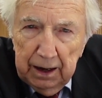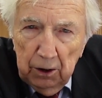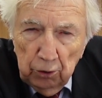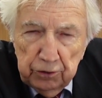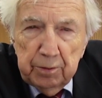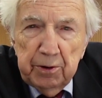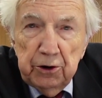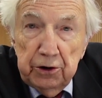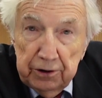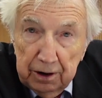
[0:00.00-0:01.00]

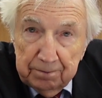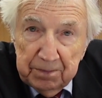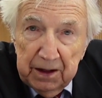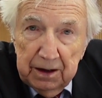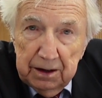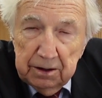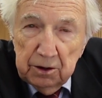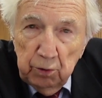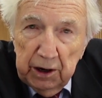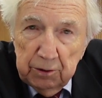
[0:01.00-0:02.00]
entrepreneurial in the
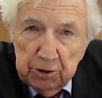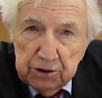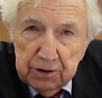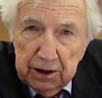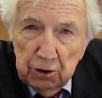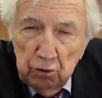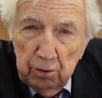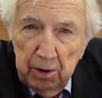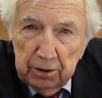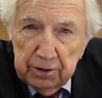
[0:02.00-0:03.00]
way in which they go
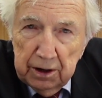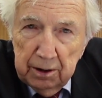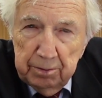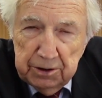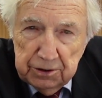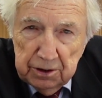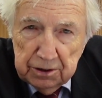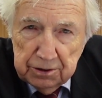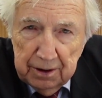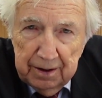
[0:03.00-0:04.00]
about their
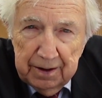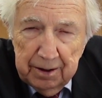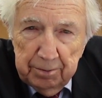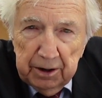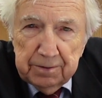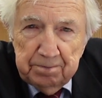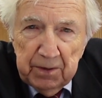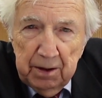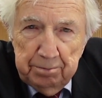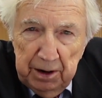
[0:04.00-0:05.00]
business, but
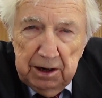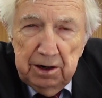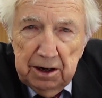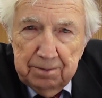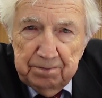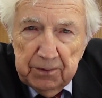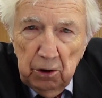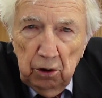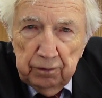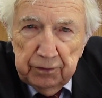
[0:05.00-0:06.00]
building
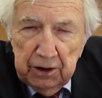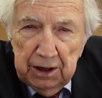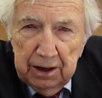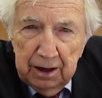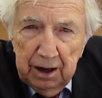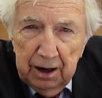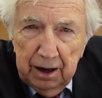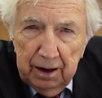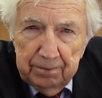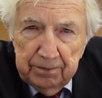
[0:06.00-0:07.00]
on the
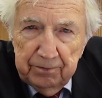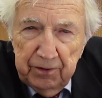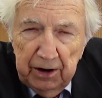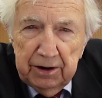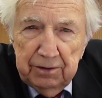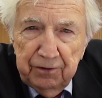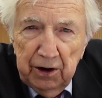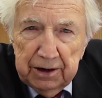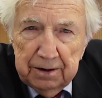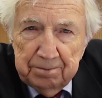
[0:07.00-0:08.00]
very
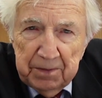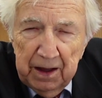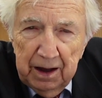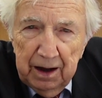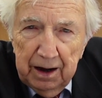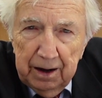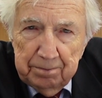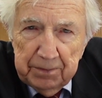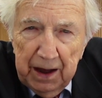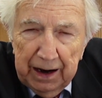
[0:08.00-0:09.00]
fine
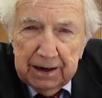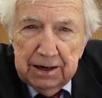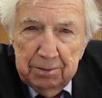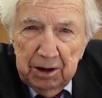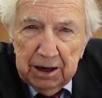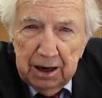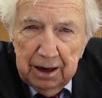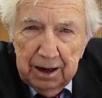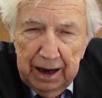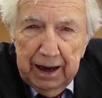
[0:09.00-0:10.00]
academic
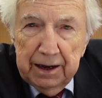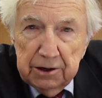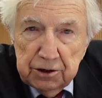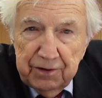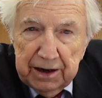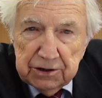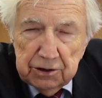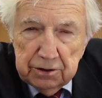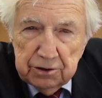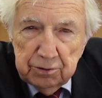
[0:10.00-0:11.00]
areas of
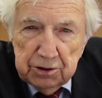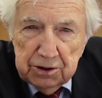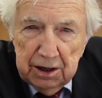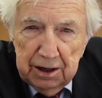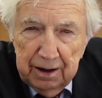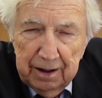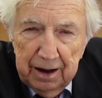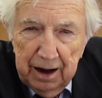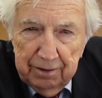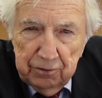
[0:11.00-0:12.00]
excellence which they
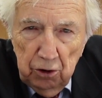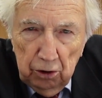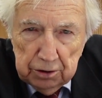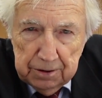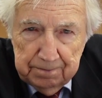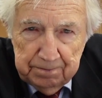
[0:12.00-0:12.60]
have got.